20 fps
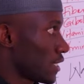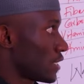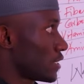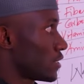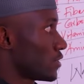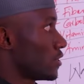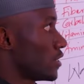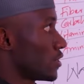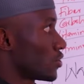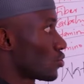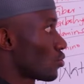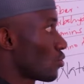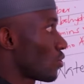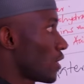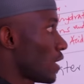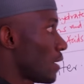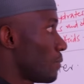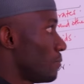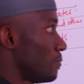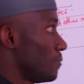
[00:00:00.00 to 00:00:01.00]
that is the
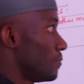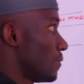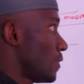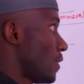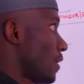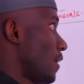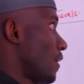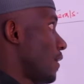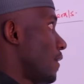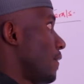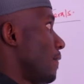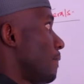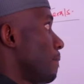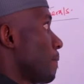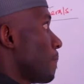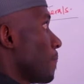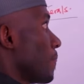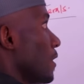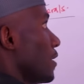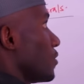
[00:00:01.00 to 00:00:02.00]
sorghum.
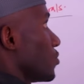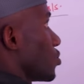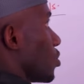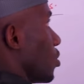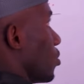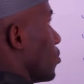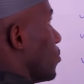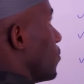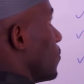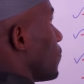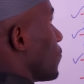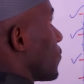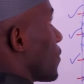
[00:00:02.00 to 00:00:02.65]
So